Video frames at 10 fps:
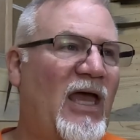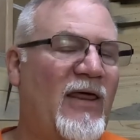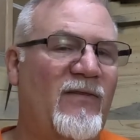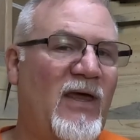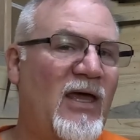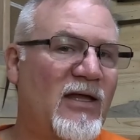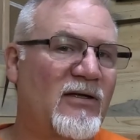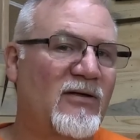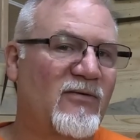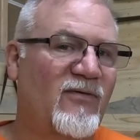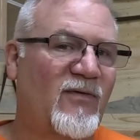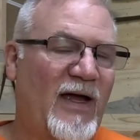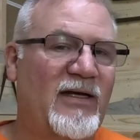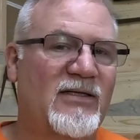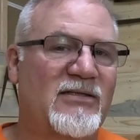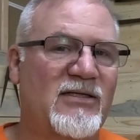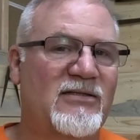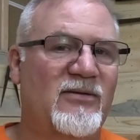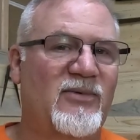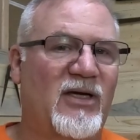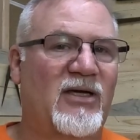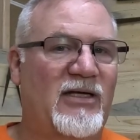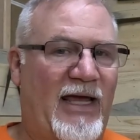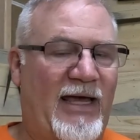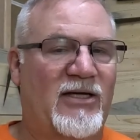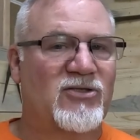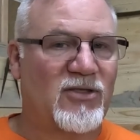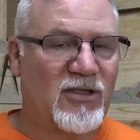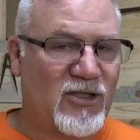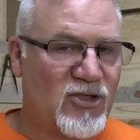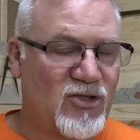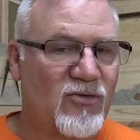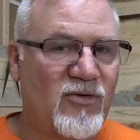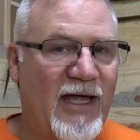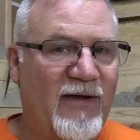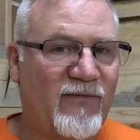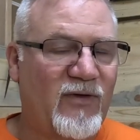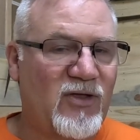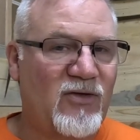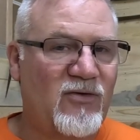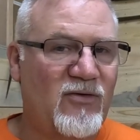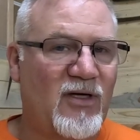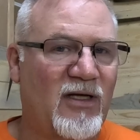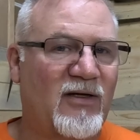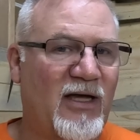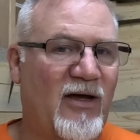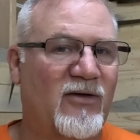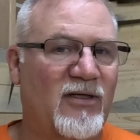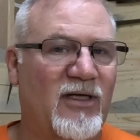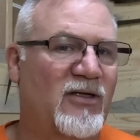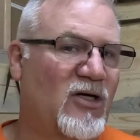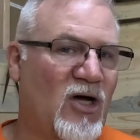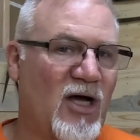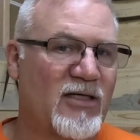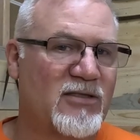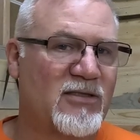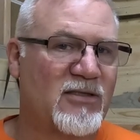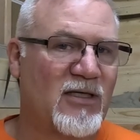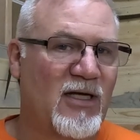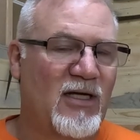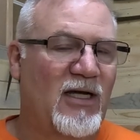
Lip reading: And then find a system that can actually do that for you and calculate the costs.